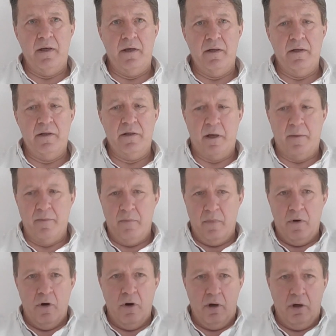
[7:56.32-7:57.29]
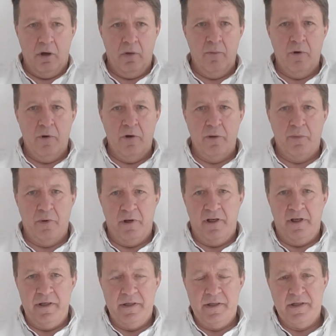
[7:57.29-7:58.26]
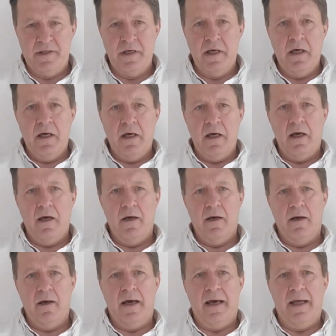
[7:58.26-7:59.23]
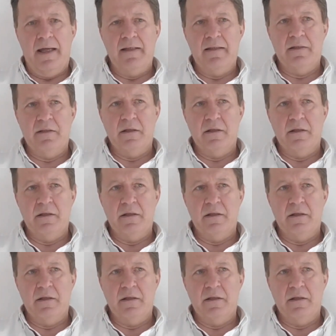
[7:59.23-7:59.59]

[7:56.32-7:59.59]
some local monopolies and